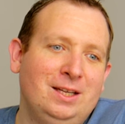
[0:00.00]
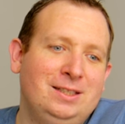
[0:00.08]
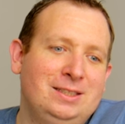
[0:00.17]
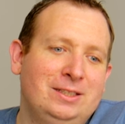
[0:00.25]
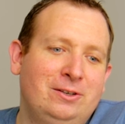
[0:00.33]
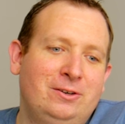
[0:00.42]

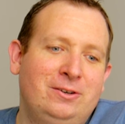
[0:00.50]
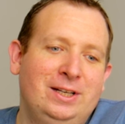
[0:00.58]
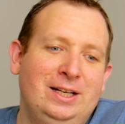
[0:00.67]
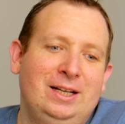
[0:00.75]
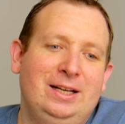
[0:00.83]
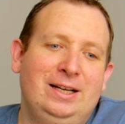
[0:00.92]
So
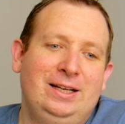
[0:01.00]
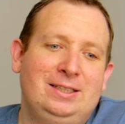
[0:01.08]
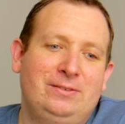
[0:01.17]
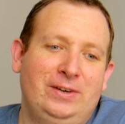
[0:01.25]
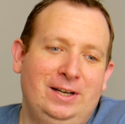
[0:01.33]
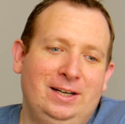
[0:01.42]

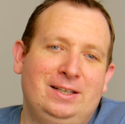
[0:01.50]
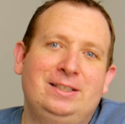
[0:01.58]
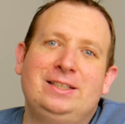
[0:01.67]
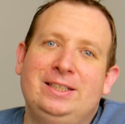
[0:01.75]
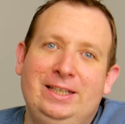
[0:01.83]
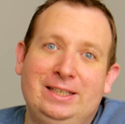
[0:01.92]
it's very
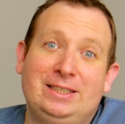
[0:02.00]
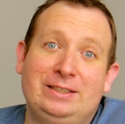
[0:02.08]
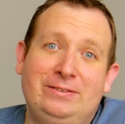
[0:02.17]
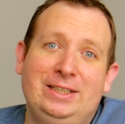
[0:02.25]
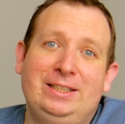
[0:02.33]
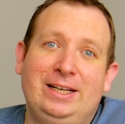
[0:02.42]
hard to get
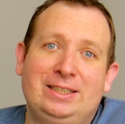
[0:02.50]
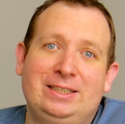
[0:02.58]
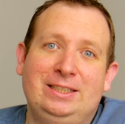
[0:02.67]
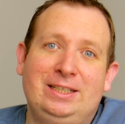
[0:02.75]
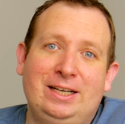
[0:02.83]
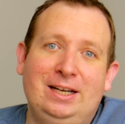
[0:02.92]
someone to
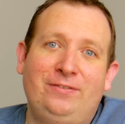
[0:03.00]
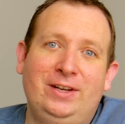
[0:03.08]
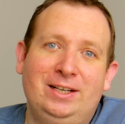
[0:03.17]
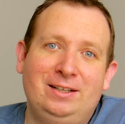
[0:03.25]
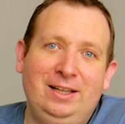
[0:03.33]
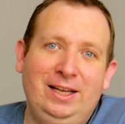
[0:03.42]
actually type
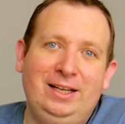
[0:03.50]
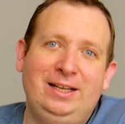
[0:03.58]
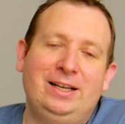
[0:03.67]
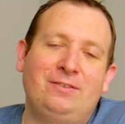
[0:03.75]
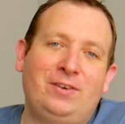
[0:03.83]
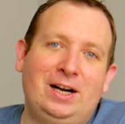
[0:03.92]
in a
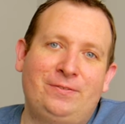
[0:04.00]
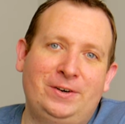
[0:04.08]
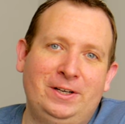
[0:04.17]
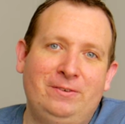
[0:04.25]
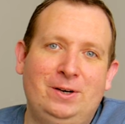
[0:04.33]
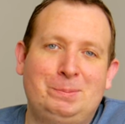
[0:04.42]
link in
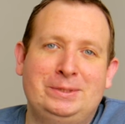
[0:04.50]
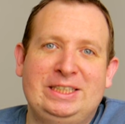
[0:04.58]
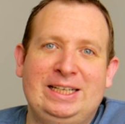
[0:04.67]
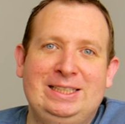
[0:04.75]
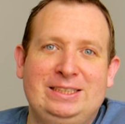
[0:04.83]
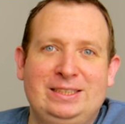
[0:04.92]
property
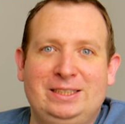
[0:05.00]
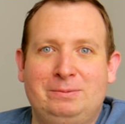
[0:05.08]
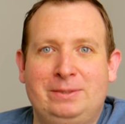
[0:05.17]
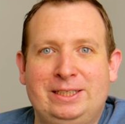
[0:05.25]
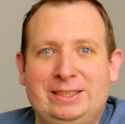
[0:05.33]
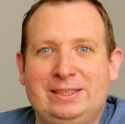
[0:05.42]
websites,
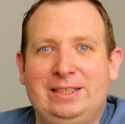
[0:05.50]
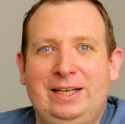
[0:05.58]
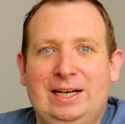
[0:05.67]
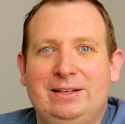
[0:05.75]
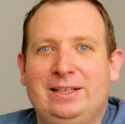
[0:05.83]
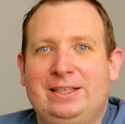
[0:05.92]
especially
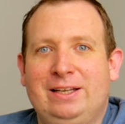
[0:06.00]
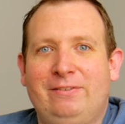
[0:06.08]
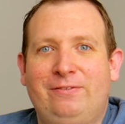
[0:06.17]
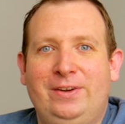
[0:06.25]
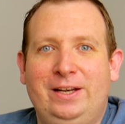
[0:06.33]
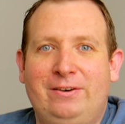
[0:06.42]
now that
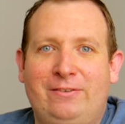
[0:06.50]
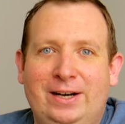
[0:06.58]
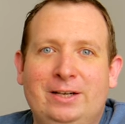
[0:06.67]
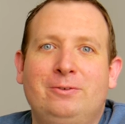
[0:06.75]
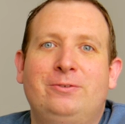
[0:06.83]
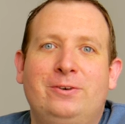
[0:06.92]
they've been
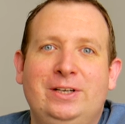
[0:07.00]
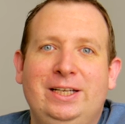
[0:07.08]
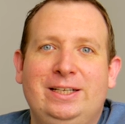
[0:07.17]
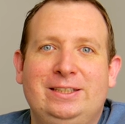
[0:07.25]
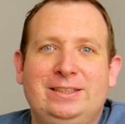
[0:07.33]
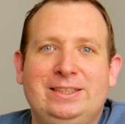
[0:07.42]
around for
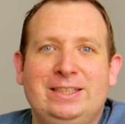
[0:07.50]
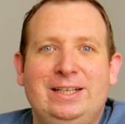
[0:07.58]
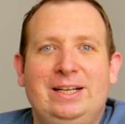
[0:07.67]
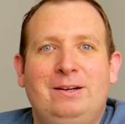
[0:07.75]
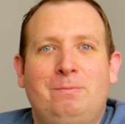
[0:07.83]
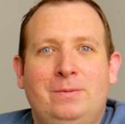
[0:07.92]
years.
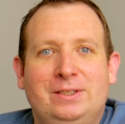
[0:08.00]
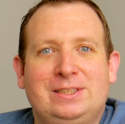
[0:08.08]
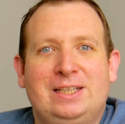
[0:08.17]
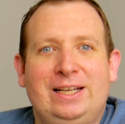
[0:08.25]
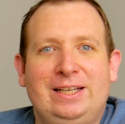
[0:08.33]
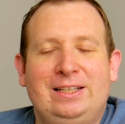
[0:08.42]

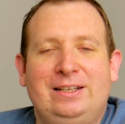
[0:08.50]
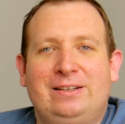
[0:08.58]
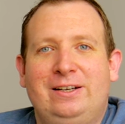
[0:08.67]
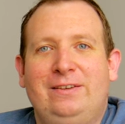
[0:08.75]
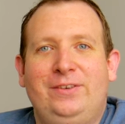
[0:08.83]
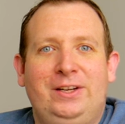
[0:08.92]
Most likely are
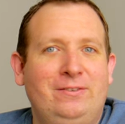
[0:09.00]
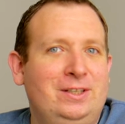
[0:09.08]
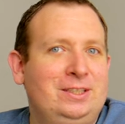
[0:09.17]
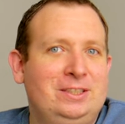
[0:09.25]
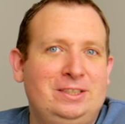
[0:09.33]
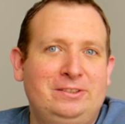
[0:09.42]
going to be
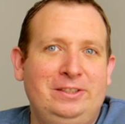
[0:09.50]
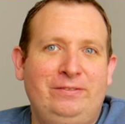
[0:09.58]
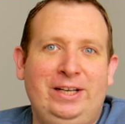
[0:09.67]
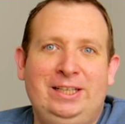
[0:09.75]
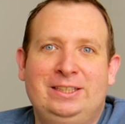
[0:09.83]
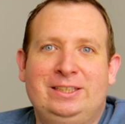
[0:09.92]
123
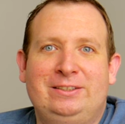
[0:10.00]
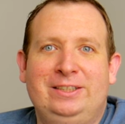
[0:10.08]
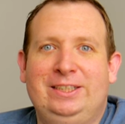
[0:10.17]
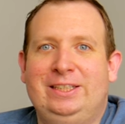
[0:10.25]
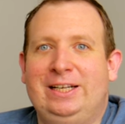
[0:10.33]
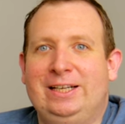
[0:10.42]
Main
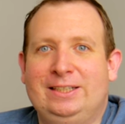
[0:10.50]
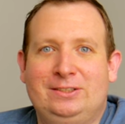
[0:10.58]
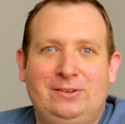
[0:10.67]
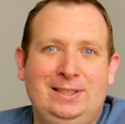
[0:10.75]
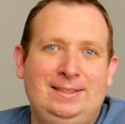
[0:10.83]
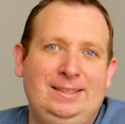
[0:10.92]
Street,
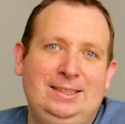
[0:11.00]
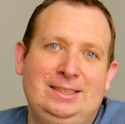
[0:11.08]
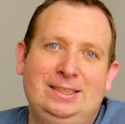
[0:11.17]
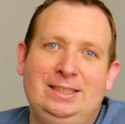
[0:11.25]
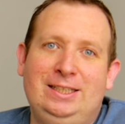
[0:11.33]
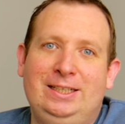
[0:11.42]
XYZ
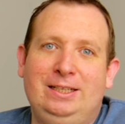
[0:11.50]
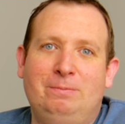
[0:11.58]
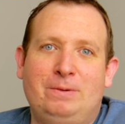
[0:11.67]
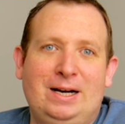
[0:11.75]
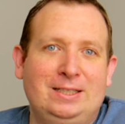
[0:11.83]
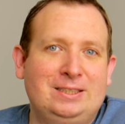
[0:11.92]
City,
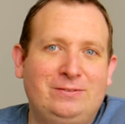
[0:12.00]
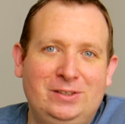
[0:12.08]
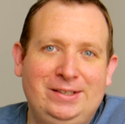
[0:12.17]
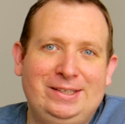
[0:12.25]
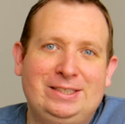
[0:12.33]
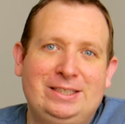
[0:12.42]

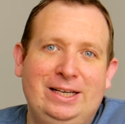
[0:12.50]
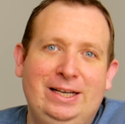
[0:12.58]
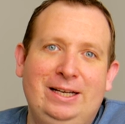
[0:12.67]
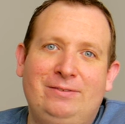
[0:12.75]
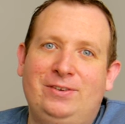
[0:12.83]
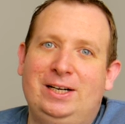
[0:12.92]
possibly a
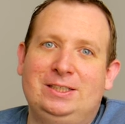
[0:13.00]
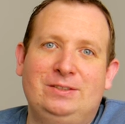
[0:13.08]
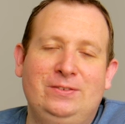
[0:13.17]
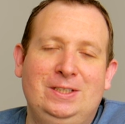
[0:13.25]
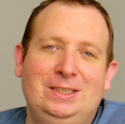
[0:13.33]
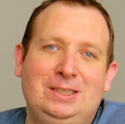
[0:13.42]
state,
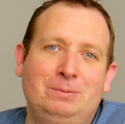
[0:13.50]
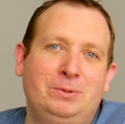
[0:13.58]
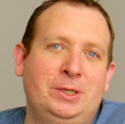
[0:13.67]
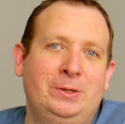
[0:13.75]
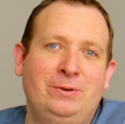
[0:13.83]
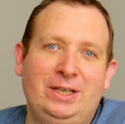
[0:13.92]
possibly a
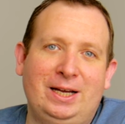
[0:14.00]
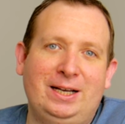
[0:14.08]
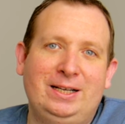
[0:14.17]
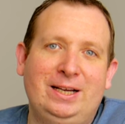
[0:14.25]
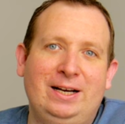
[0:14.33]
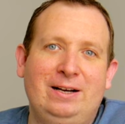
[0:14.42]

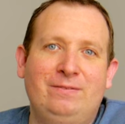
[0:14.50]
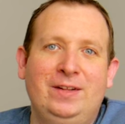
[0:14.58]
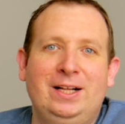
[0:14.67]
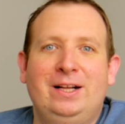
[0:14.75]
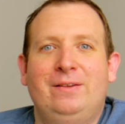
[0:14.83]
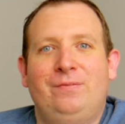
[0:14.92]
zipcode.com.
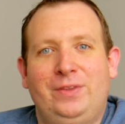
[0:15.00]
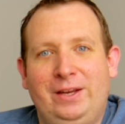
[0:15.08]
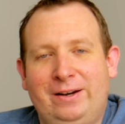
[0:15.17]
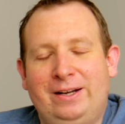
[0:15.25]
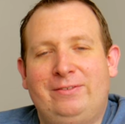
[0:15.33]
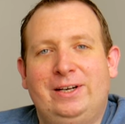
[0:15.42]

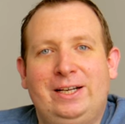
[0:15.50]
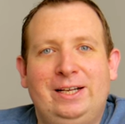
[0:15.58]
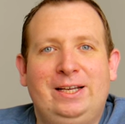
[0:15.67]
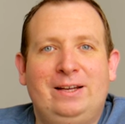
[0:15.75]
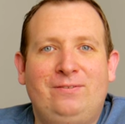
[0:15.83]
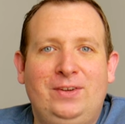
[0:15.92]
You're never going
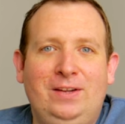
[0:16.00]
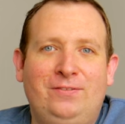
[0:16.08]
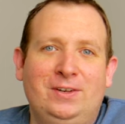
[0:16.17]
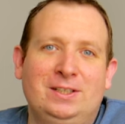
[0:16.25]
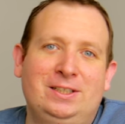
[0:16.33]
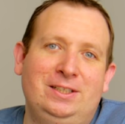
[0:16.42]
to get
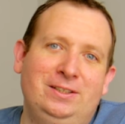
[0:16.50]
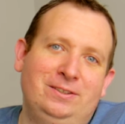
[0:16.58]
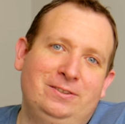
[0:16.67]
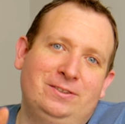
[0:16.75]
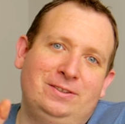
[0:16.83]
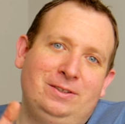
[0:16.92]
people
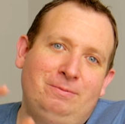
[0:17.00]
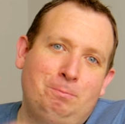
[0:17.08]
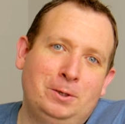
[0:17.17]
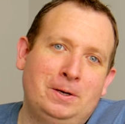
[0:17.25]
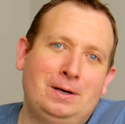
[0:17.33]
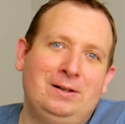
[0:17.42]
to
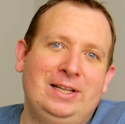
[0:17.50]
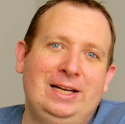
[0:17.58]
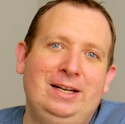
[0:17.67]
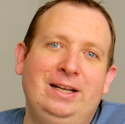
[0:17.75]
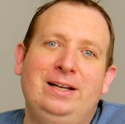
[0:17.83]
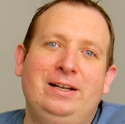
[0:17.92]
put all
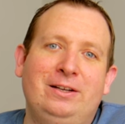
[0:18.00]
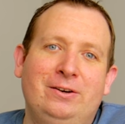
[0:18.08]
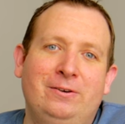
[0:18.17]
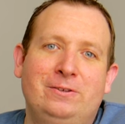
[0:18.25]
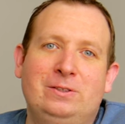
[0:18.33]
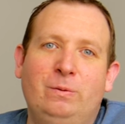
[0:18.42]
that in and
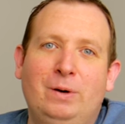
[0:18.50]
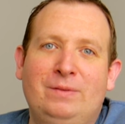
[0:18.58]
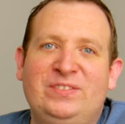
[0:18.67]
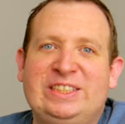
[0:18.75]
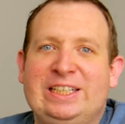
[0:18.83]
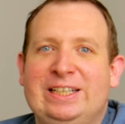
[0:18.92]
go to a
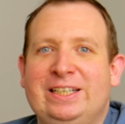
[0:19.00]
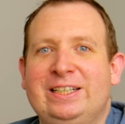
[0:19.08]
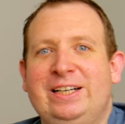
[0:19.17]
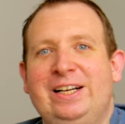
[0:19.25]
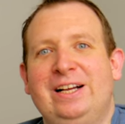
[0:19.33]
website.